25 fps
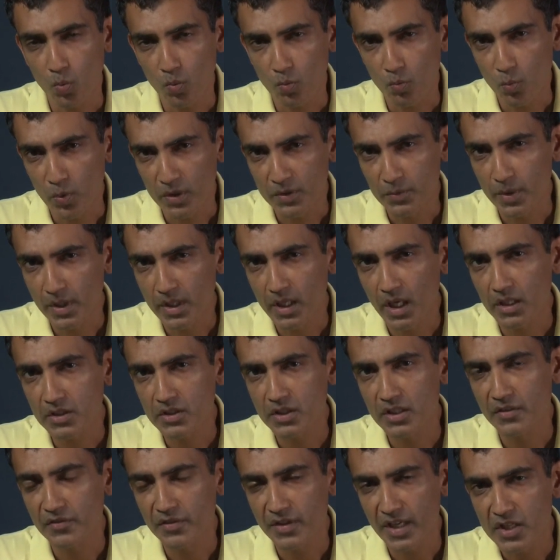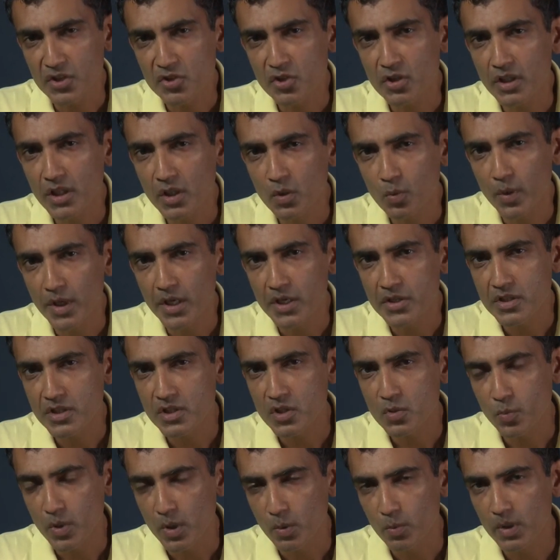With regard to differential equations,
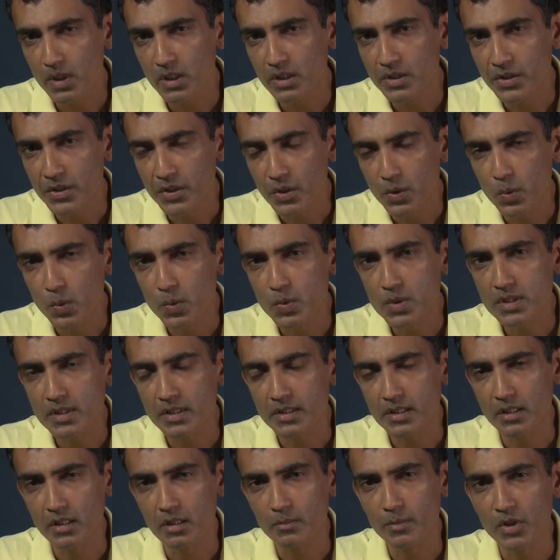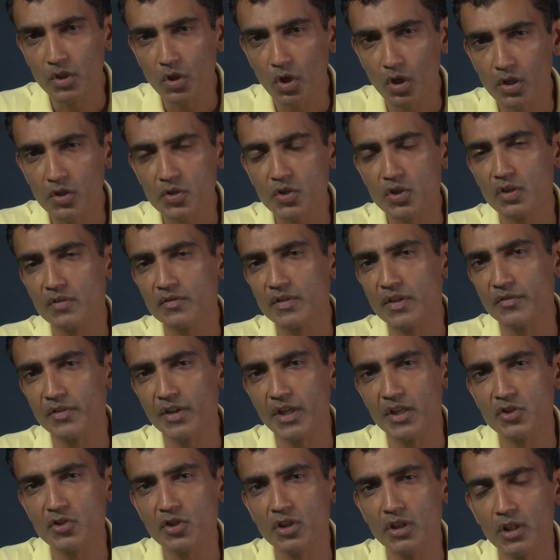we will use the terminology of
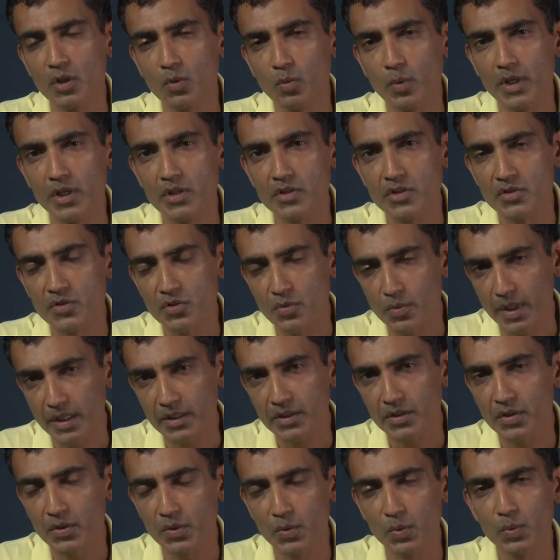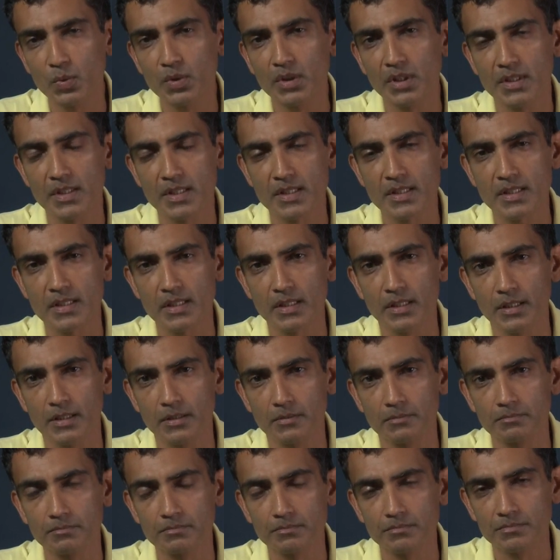differential equations right through this
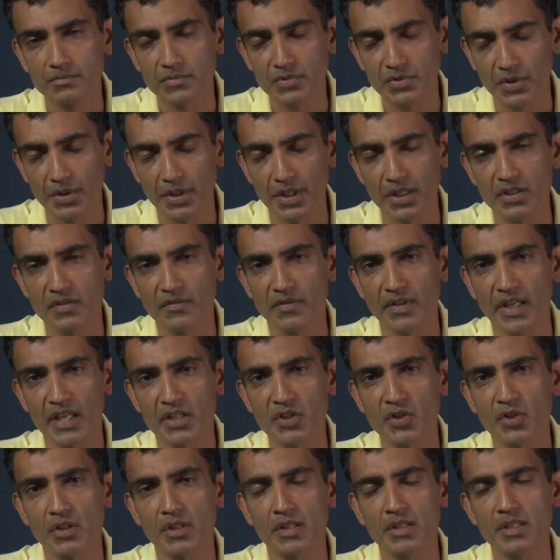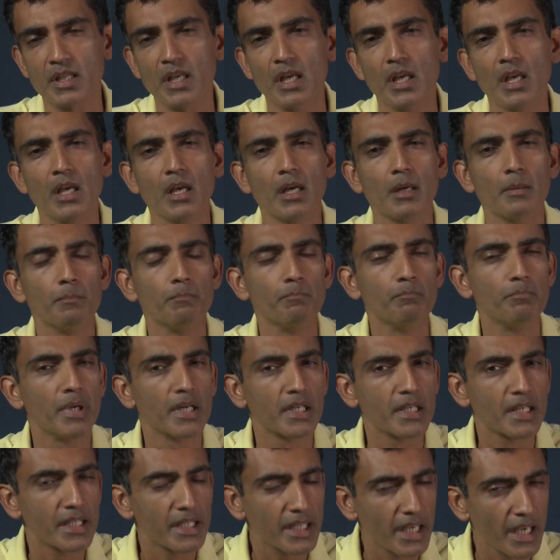series of lectures,
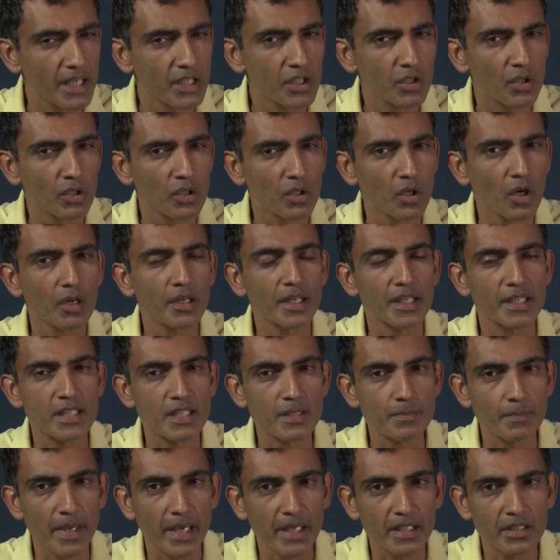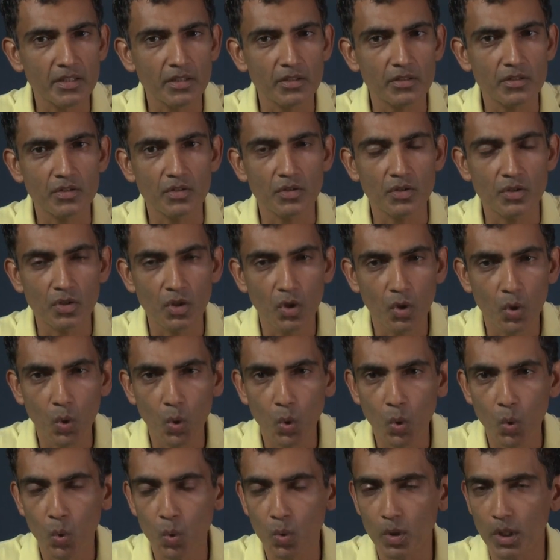but again, you're not expected to
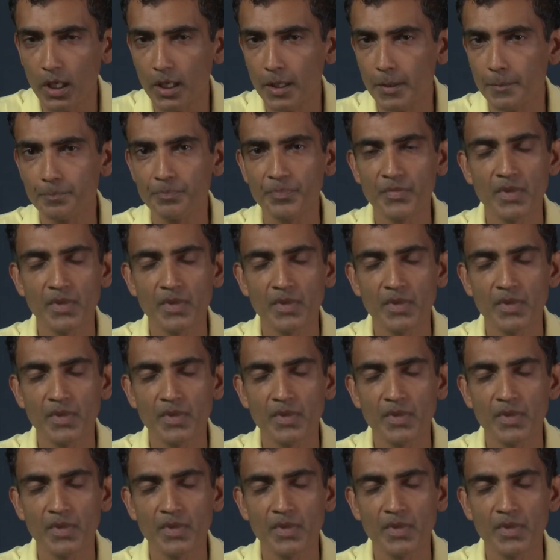know